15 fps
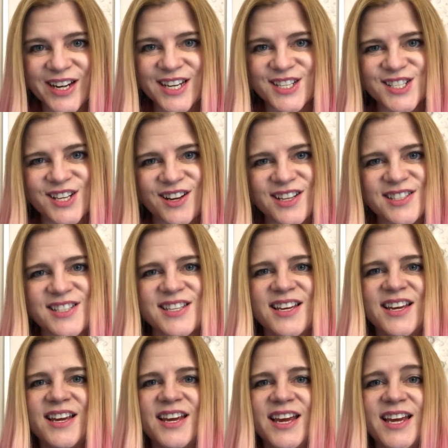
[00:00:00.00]
Renaissance
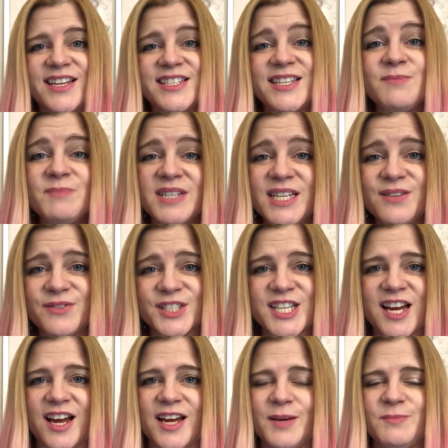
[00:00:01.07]
and in medieval
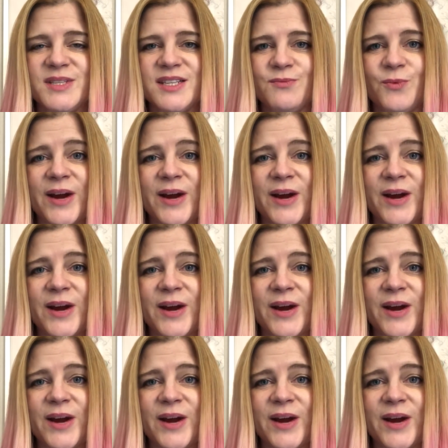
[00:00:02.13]
times,